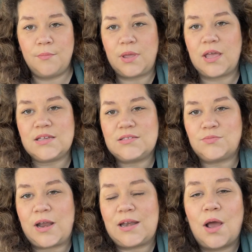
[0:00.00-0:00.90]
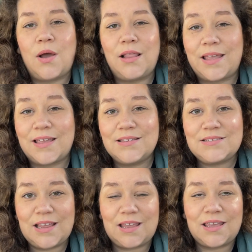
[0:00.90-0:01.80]
because right now I like
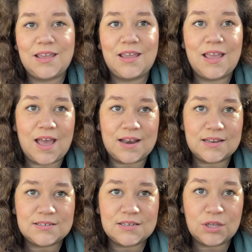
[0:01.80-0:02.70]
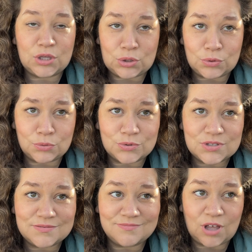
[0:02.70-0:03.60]
take, edit,
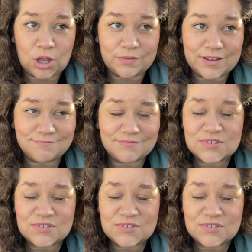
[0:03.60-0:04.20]
use all of it.